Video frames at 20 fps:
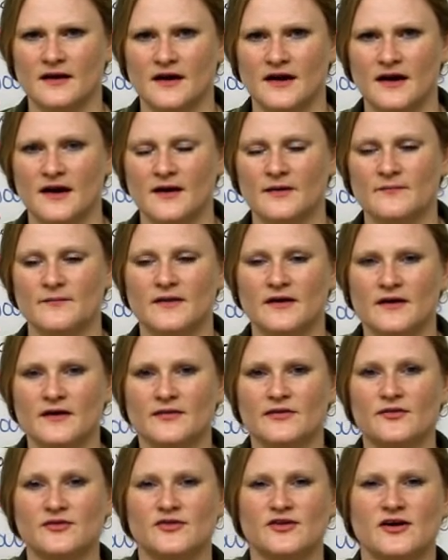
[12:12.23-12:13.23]

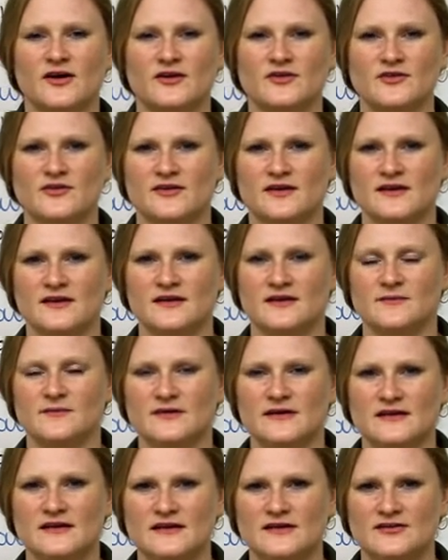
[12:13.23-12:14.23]
There's a country in the
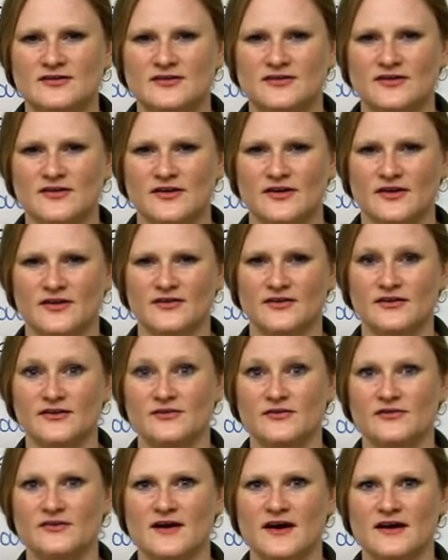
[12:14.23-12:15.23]
Middle East called the
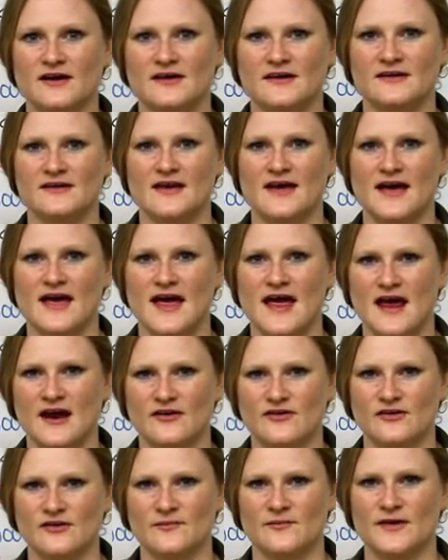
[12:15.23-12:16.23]
United
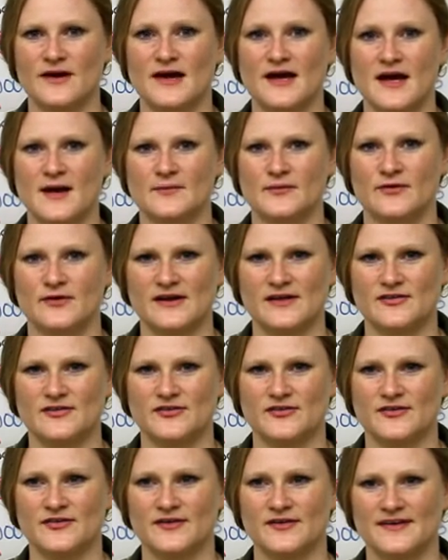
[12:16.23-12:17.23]
Arab
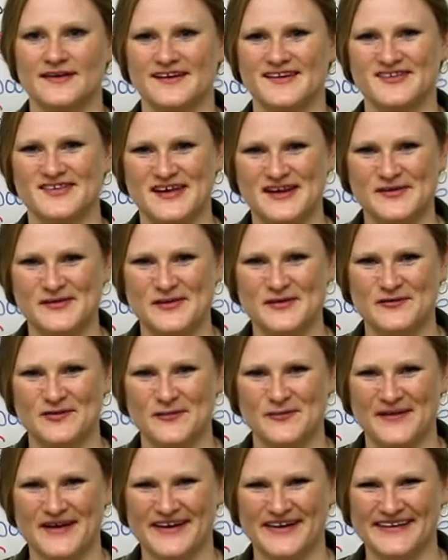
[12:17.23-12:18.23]
Emirates. Is anyone
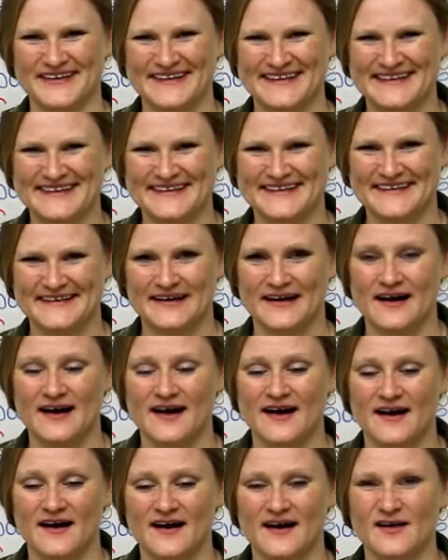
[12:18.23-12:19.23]
from there?
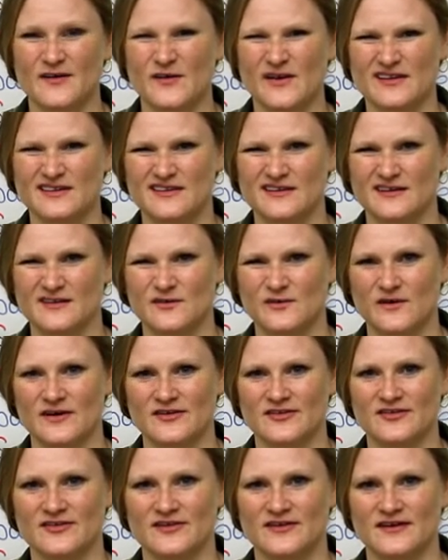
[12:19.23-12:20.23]
I went there
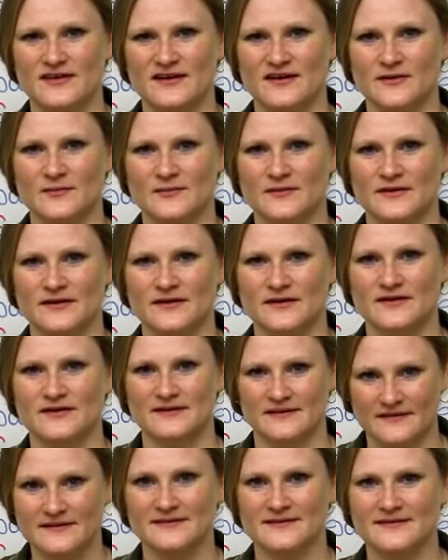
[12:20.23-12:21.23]
once in an airplane.
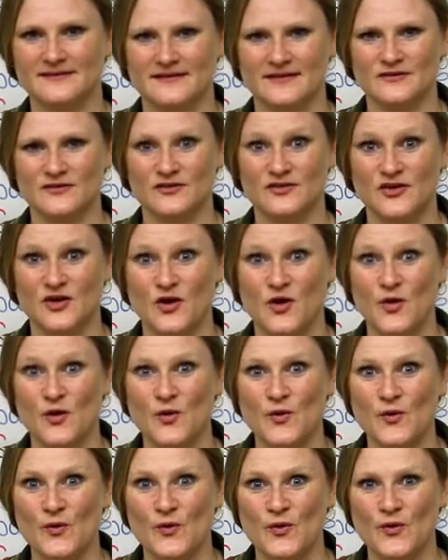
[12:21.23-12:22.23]
It's
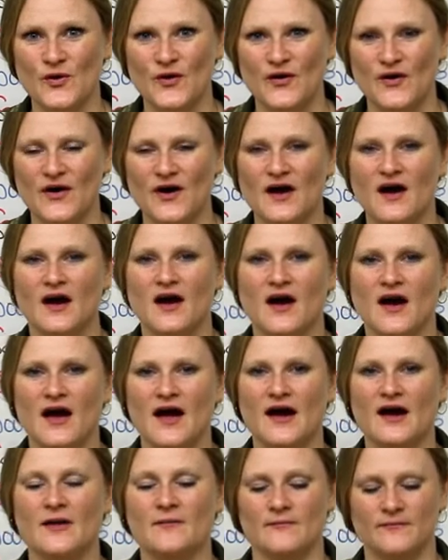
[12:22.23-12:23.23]
cool.
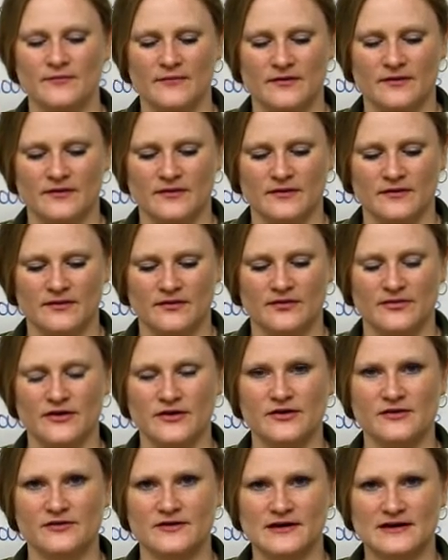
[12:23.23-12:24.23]
The
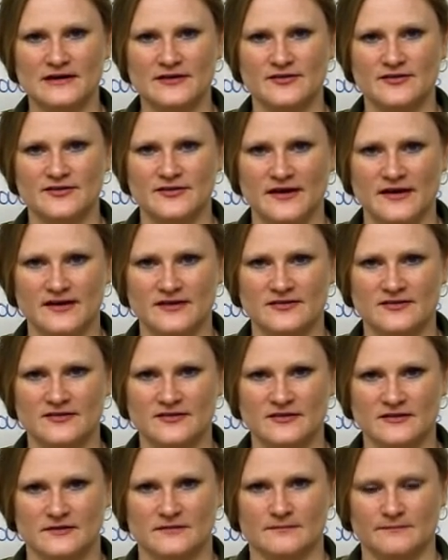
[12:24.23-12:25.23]
United
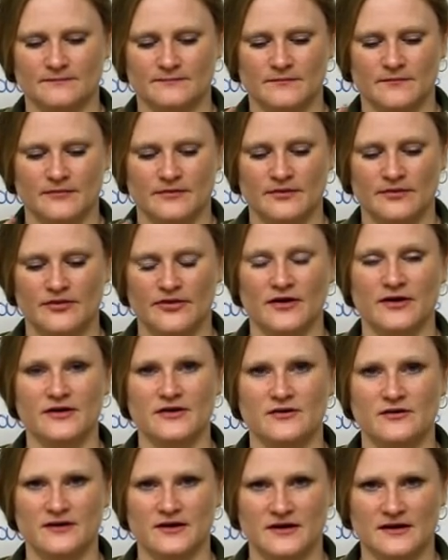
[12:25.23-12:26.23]
States, the
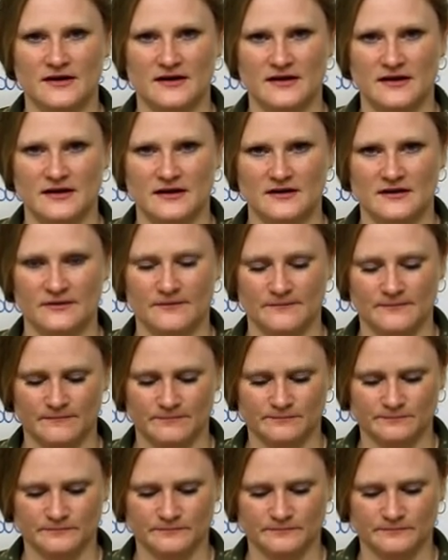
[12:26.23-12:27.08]
United Kingdom,